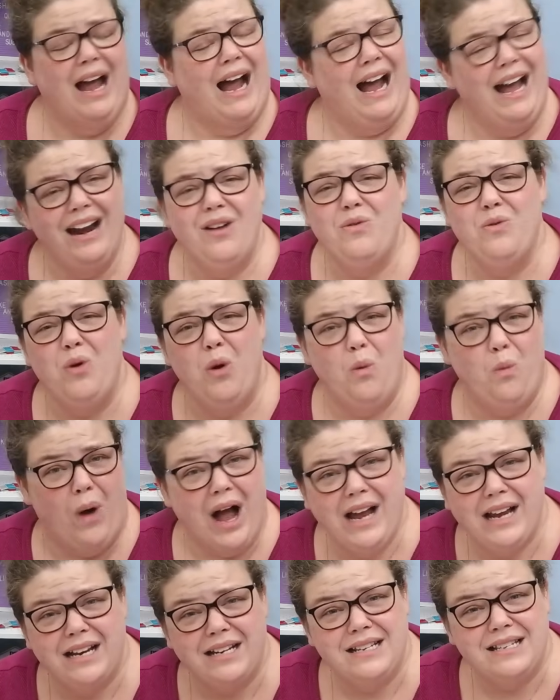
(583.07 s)
I don't know
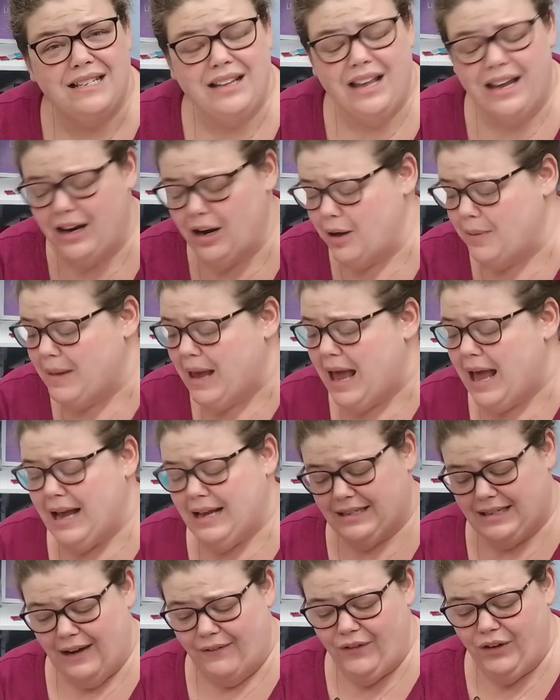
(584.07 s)
why it doesn't line up,
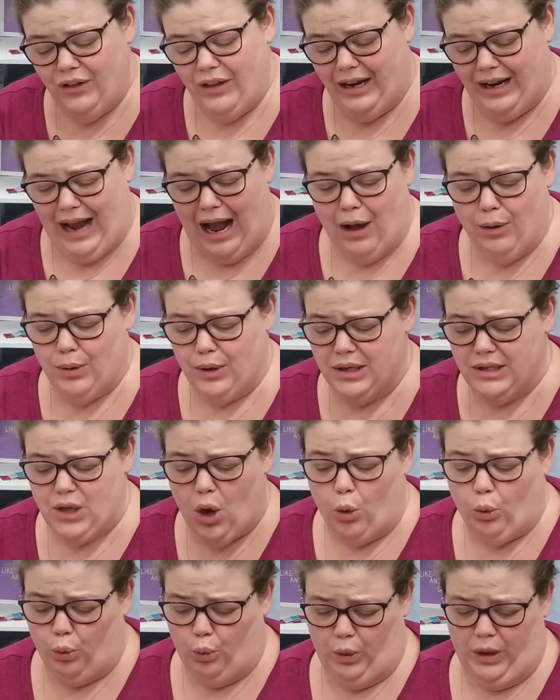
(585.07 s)
because I feel like I was
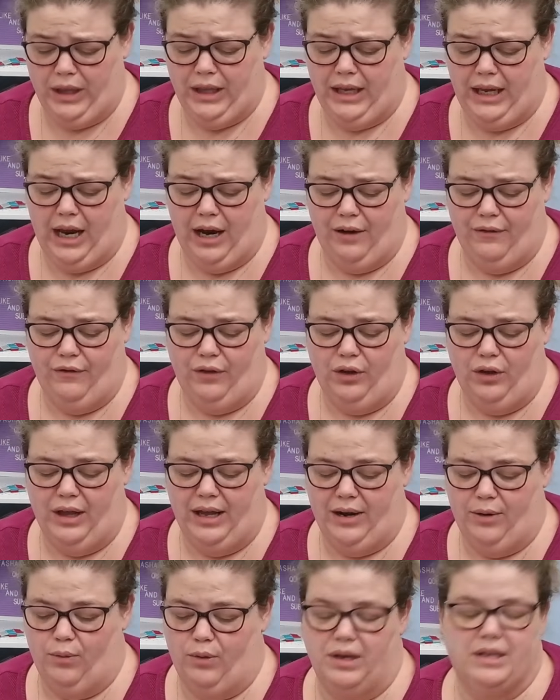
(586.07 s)
really careful
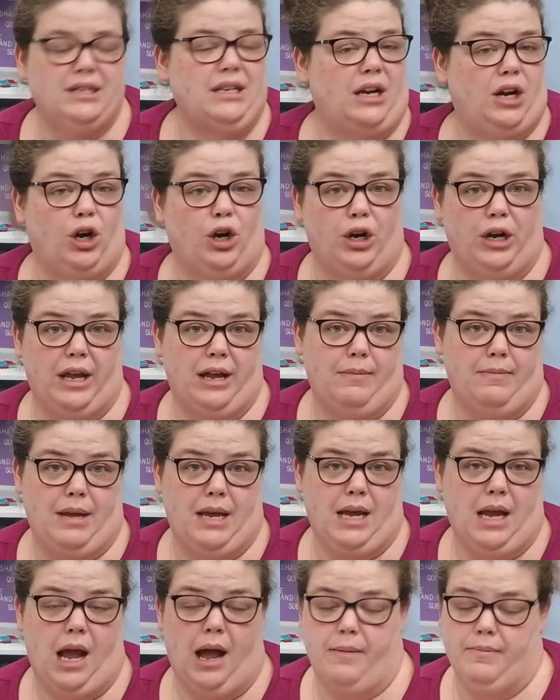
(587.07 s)
and it was irking
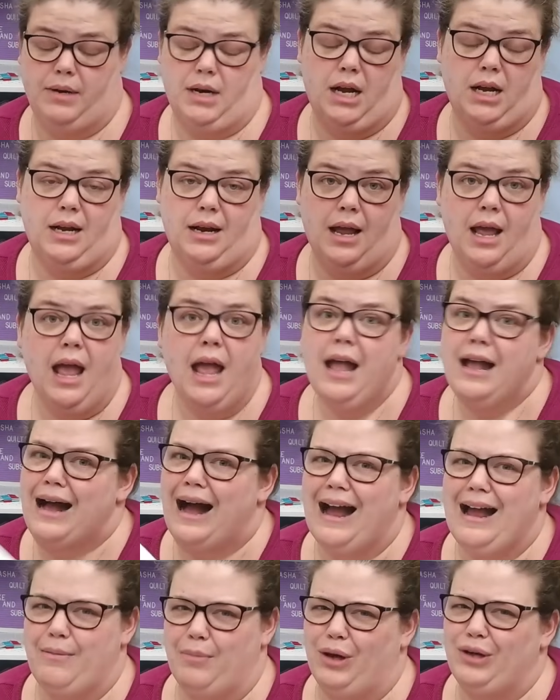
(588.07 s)
me.
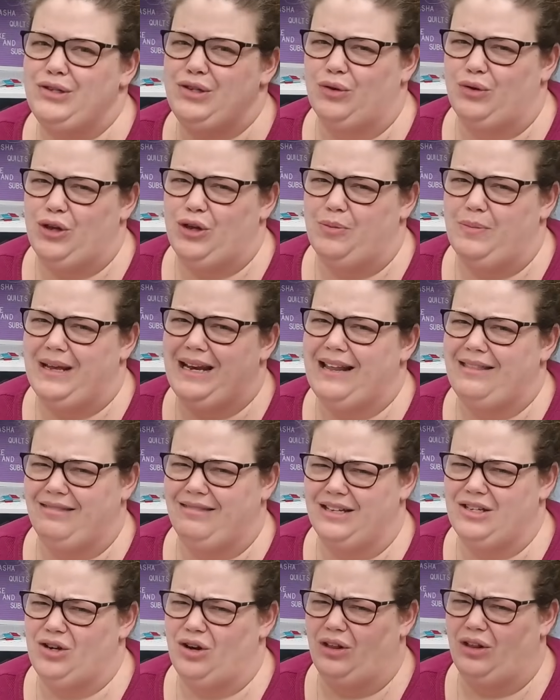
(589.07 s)
I am also human and
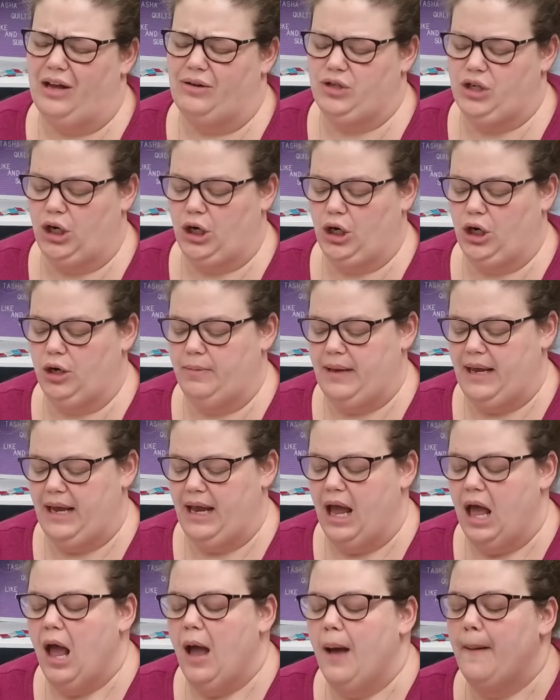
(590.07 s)
things are allowed to irk
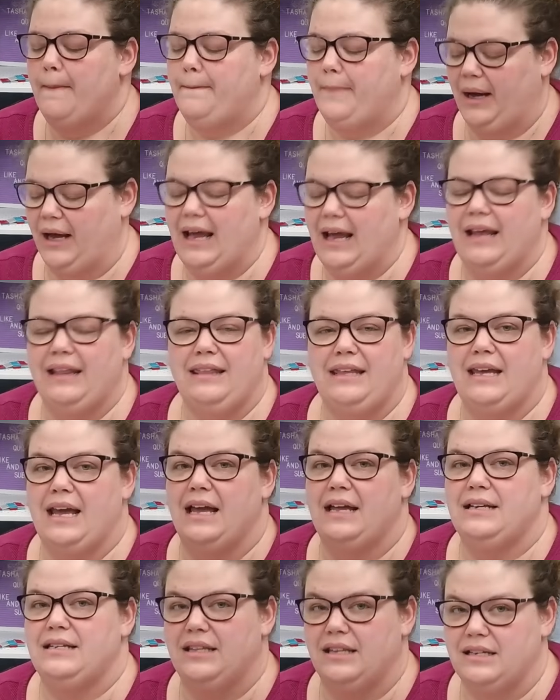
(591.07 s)
me. But in the
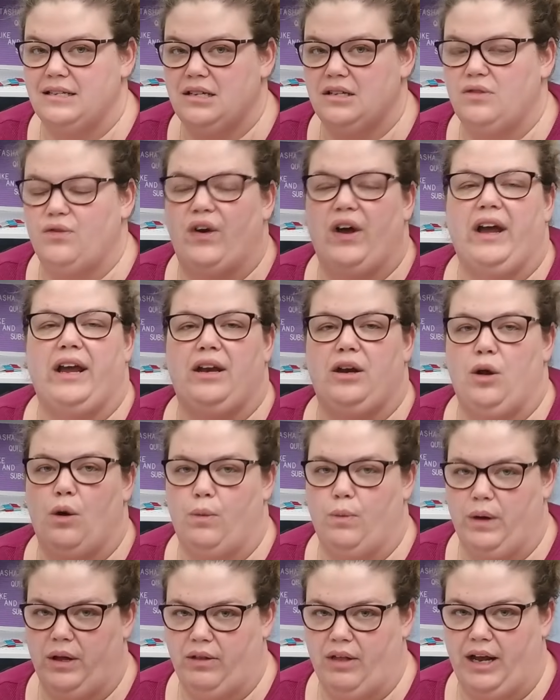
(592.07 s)
end, this is fine.
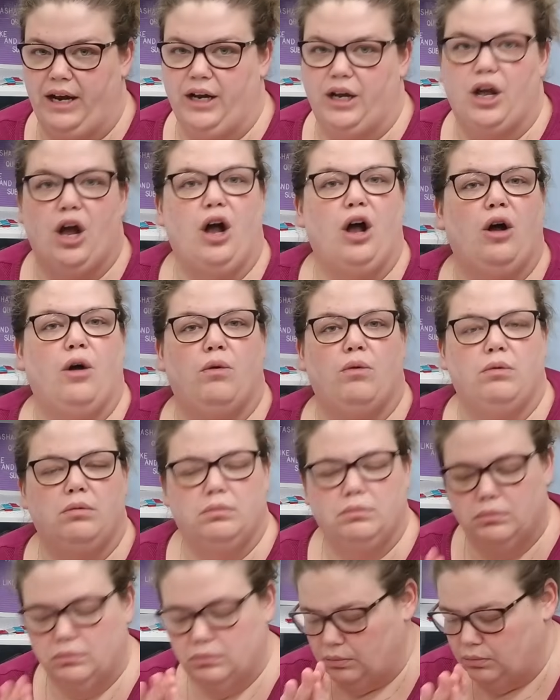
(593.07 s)
We let it go.
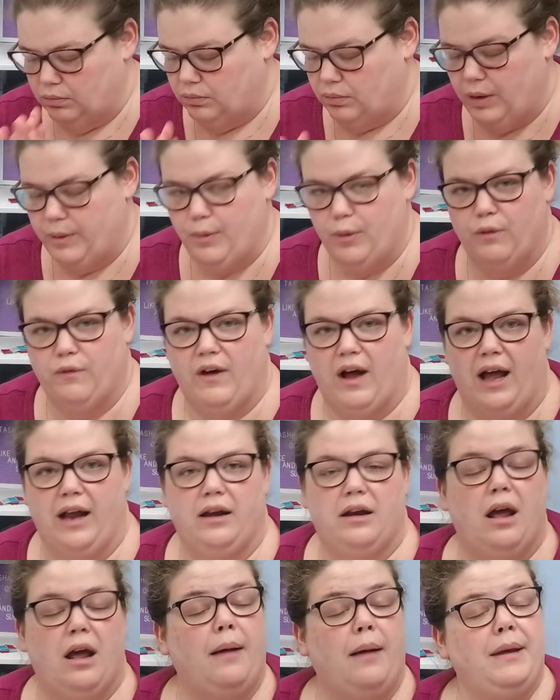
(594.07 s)
we move
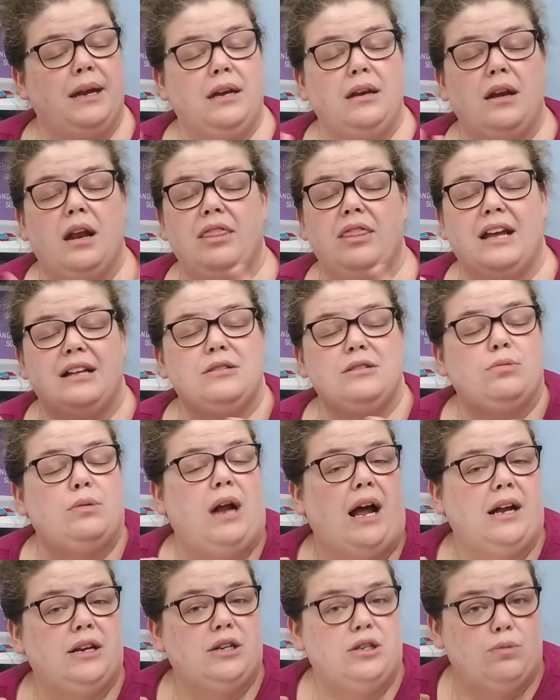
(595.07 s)
on. I mean, that's what
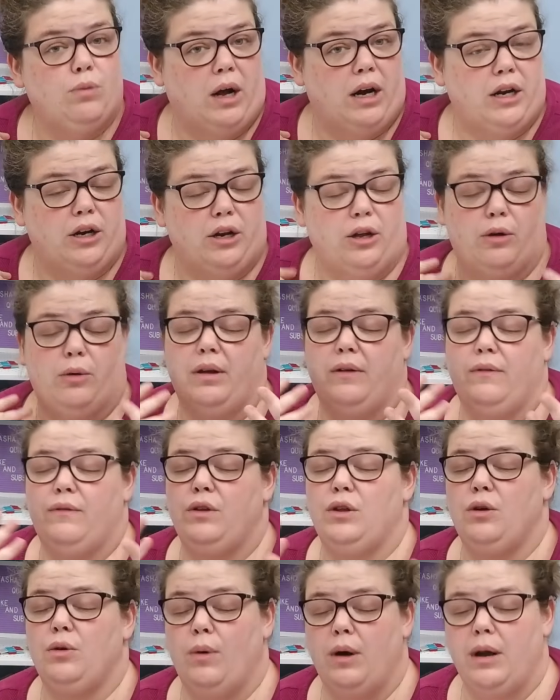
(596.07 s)
I want to do. If
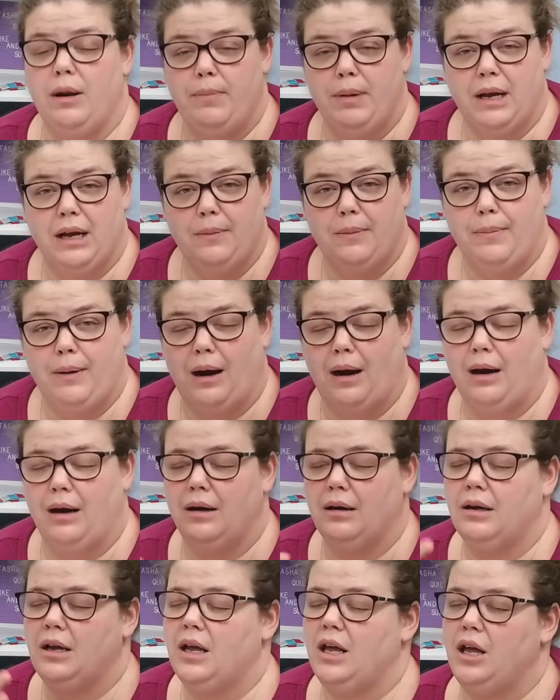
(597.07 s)
you want to pick it
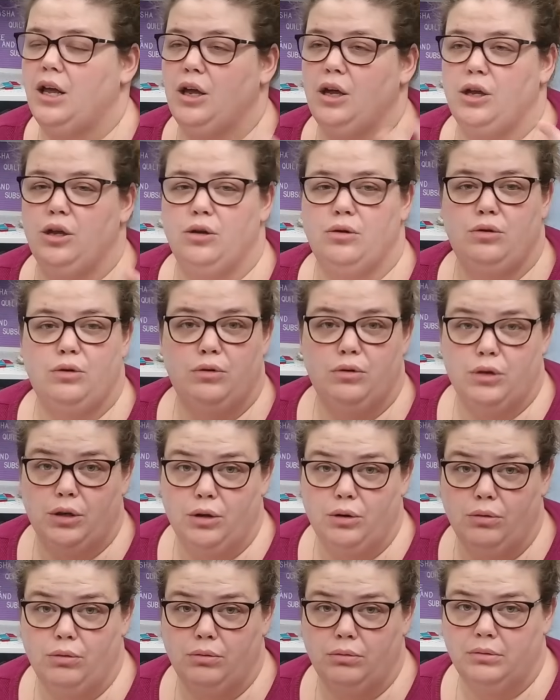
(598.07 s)
apart, you do
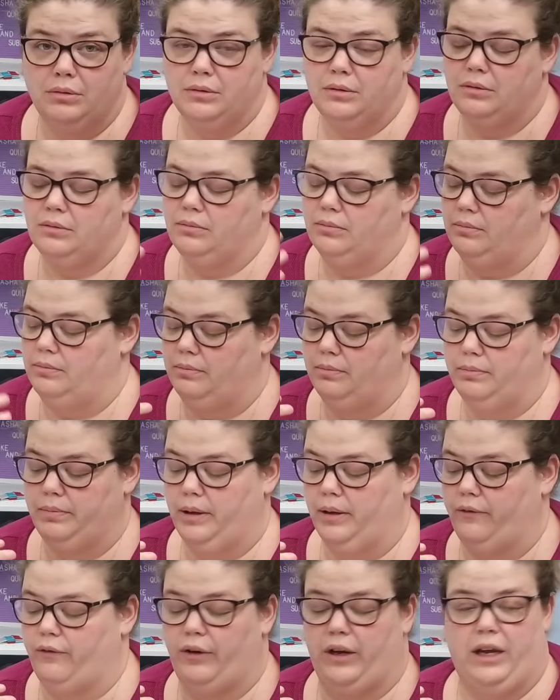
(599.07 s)
you.
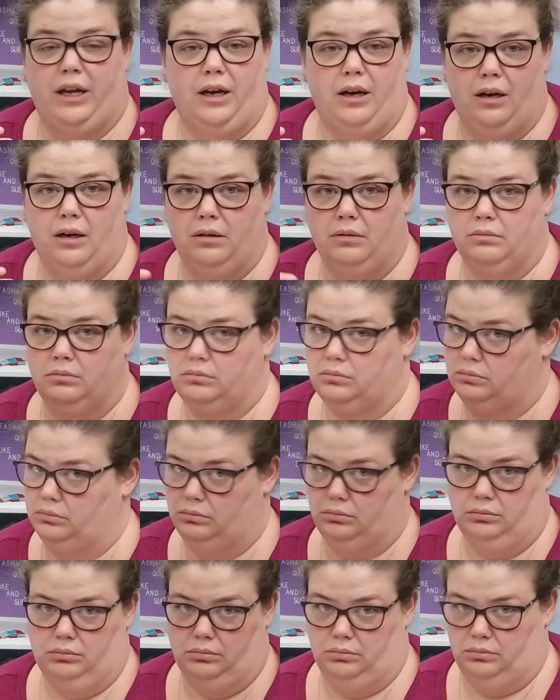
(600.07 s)
But for here,
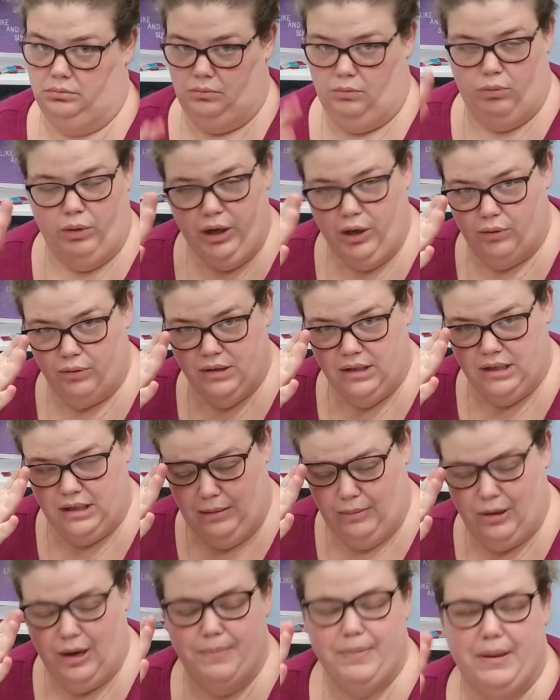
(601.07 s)
we don't
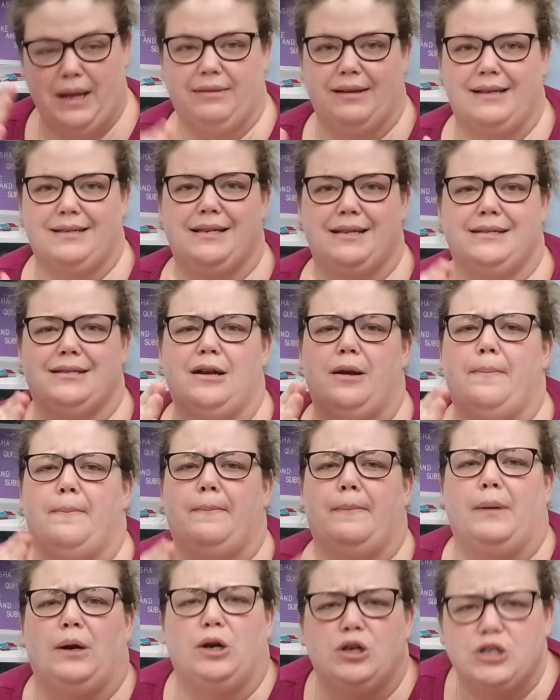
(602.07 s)
seam rip unless it's an
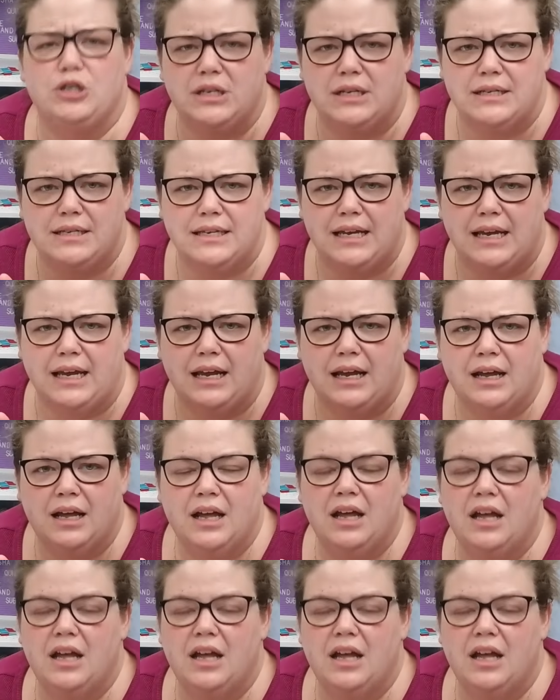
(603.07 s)
emergency.